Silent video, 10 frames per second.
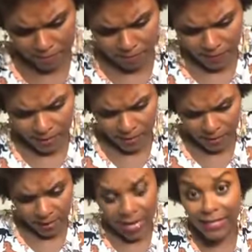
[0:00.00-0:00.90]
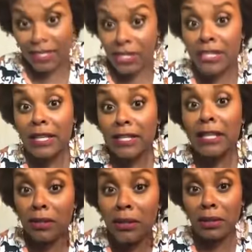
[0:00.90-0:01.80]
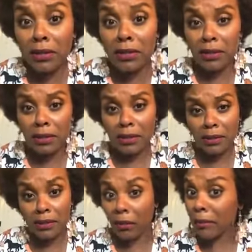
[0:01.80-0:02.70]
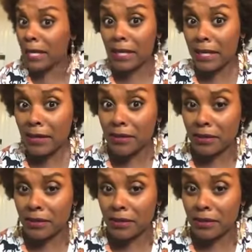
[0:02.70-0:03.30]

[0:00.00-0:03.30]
I say just because it looked good, don't mean it is good.